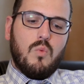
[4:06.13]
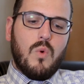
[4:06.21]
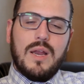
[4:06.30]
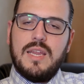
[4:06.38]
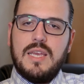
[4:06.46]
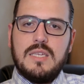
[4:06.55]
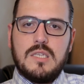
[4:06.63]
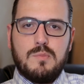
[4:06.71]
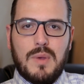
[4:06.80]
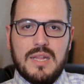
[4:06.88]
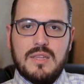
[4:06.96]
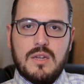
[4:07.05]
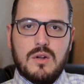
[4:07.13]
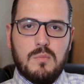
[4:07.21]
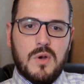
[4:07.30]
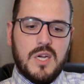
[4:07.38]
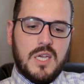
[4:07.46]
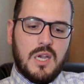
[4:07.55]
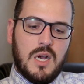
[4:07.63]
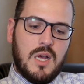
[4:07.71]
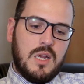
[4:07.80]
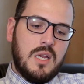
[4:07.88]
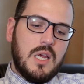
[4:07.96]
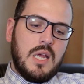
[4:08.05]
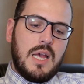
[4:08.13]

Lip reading: what he's spending her money on,